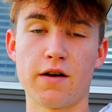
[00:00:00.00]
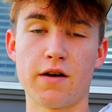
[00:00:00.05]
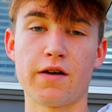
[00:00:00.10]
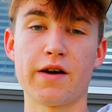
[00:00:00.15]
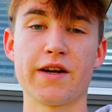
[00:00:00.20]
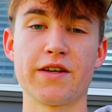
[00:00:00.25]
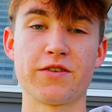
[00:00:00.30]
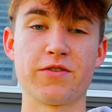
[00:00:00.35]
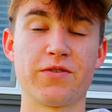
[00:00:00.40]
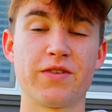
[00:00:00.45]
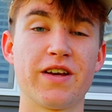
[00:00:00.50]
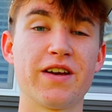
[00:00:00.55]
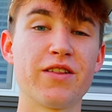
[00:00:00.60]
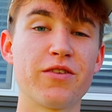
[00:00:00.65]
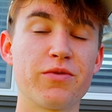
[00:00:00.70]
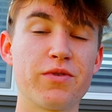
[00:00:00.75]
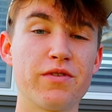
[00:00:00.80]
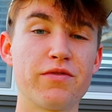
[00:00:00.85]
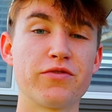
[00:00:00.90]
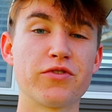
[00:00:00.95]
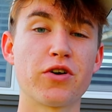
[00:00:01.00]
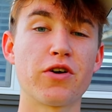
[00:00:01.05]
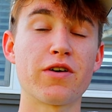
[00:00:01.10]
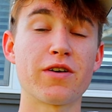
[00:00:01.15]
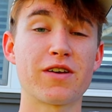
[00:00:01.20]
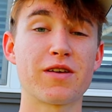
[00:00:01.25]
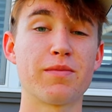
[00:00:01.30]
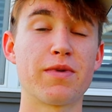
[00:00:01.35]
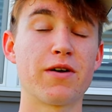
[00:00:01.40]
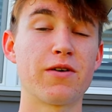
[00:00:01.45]
All right, so now that we've
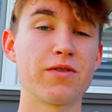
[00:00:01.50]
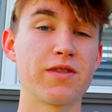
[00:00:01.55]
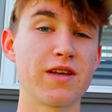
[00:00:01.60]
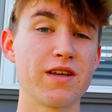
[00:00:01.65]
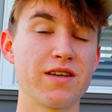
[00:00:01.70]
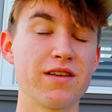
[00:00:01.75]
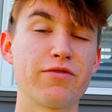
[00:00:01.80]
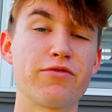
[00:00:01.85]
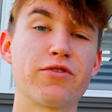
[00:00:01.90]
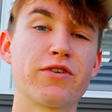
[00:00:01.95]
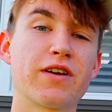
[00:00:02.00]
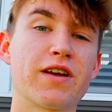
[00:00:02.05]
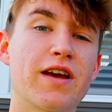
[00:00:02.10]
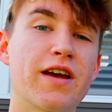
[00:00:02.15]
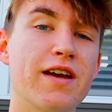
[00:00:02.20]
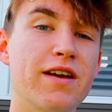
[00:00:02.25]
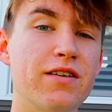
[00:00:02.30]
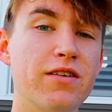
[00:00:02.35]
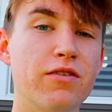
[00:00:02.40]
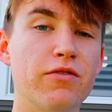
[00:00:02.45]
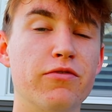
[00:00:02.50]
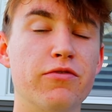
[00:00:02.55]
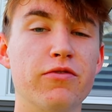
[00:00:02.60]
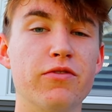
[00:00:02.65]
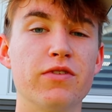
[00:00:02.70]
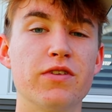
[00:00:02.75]
talked about the different kind of